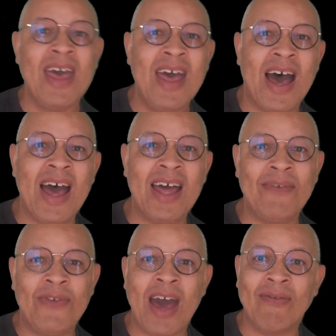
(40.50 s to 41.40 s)
And
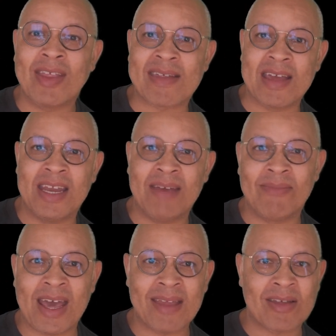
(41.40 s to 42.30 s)
if you haven't seen it,
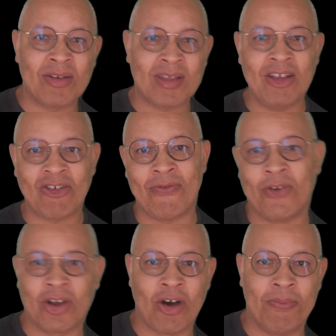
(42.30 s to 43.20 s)
ask your teacher
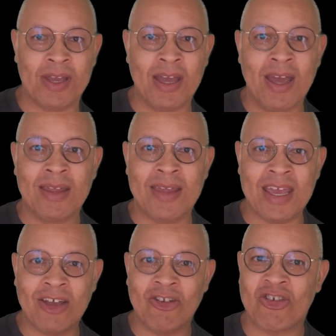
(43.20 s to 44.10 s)
for a copy.
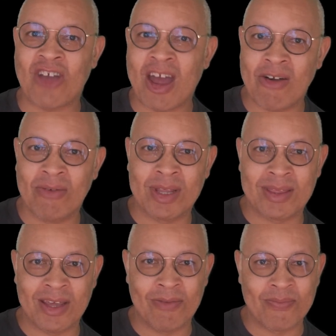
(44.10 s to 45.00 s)
They can share it
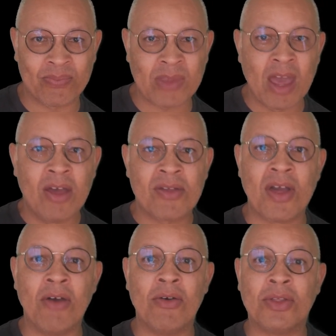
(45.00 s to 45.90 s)
with you.
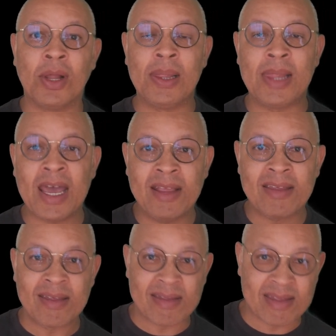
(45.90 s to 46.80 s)
So the
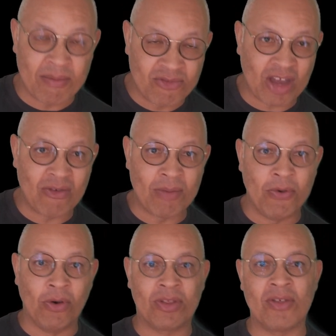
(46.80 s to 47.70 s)
latest subject
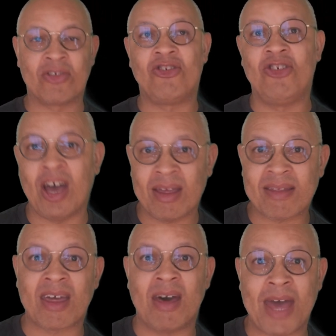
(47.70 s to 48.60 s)
report has
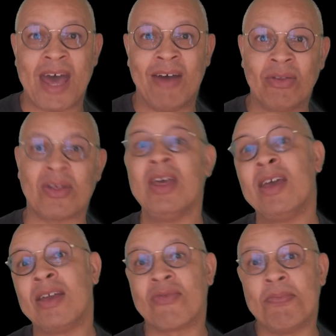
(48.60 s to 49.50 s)
just come out.
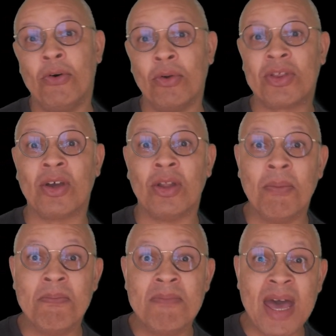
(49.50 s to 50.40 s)
It's reporting on the
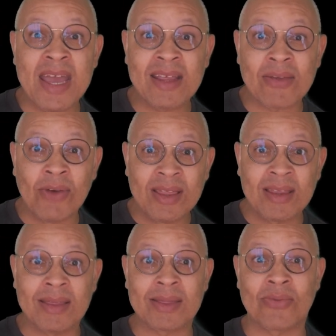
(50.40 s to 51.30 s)
May
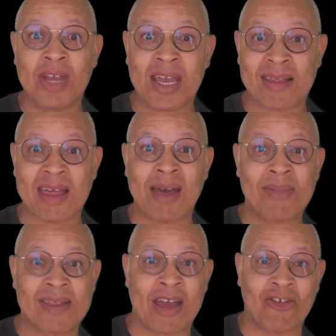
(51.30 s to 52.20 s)
23
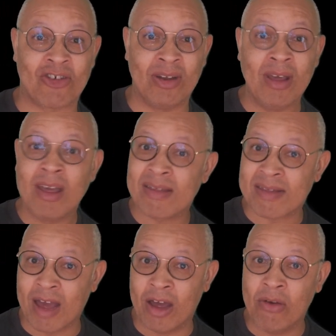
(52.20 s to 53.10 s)
exam session,
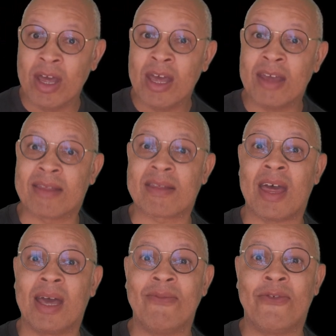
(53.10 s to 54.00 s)
so it's
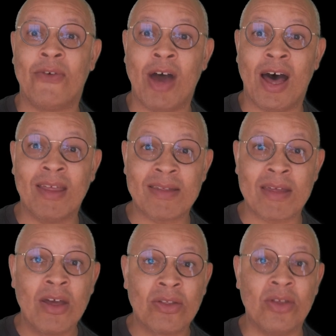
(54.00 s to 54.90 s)
time for us to